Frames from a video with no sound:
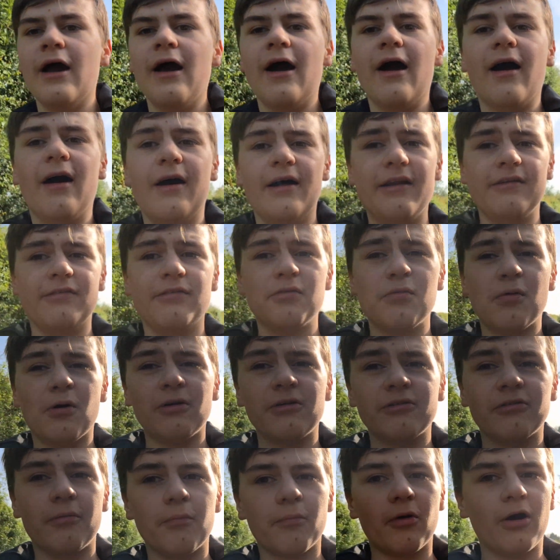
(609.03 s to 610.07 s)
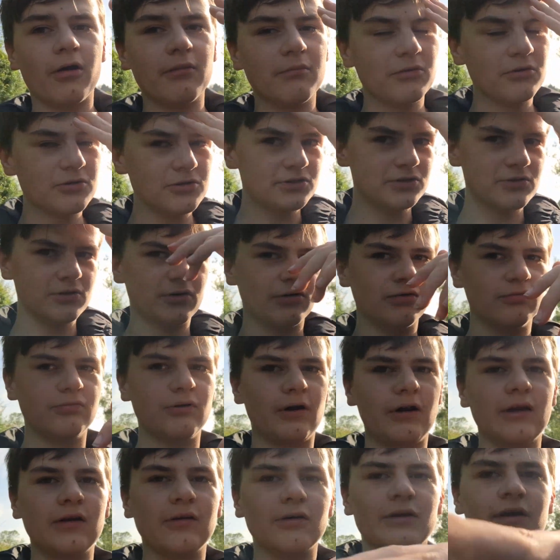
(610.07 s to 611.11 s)
And if you're wondering why I'm not sort
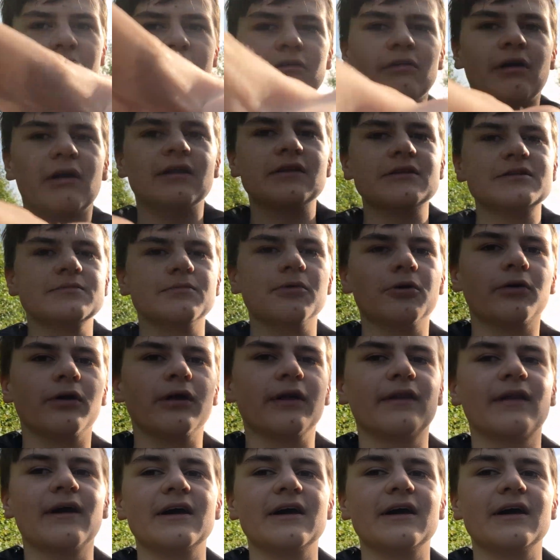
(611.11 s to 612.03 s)
of looking great this morning,